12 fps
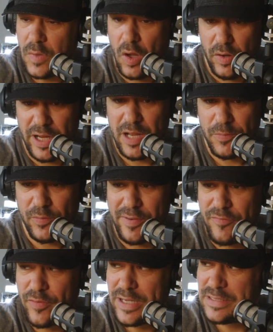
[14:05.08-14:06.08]
Okay, let me
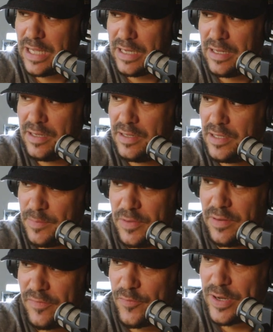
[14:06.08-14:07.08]
rephrase that. let me
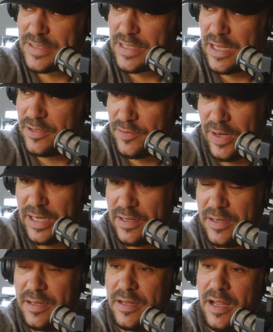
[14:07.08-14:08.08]
rephrase that. You're right.
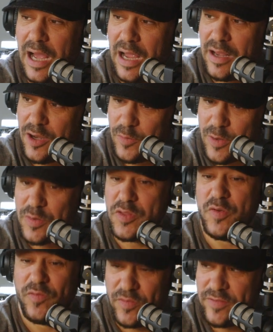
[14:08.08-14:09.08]
I agree with
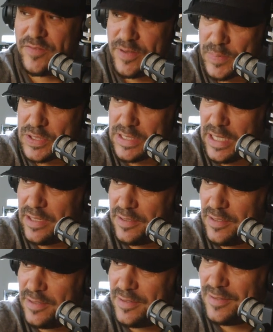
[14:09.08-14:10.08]
you 50%.
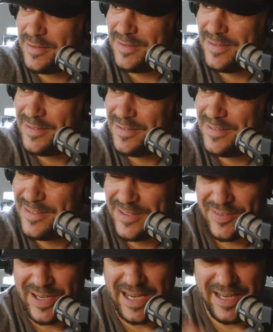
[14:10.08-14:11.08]

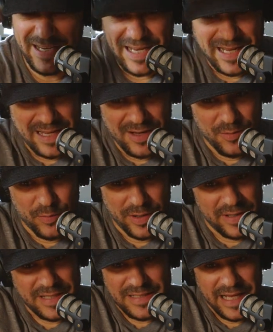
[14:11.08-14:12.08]
Okay?
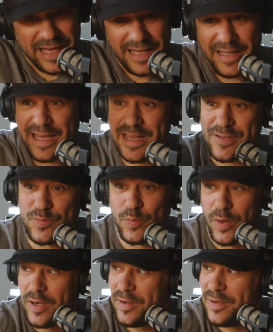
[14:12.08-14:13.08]
Real estate is
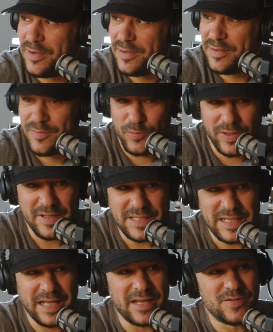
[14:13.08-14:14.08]
work. Real
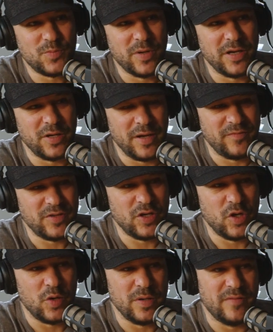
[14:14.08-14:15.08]
estate is work. You have to
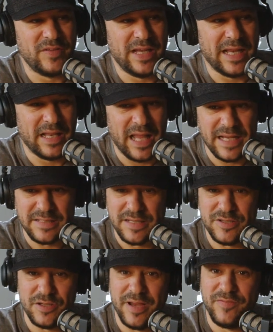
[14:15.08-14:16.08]
go, you have to get
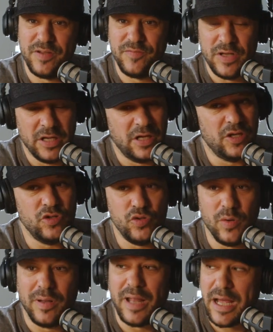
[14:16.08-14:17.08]
licensed, you have to
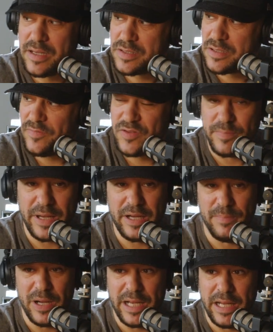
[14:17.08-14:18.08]
do a lot of stuff to
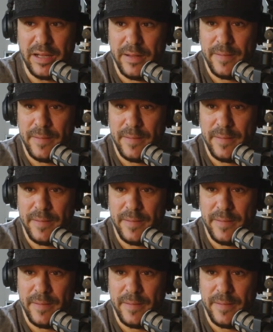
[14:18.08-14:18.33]
make money.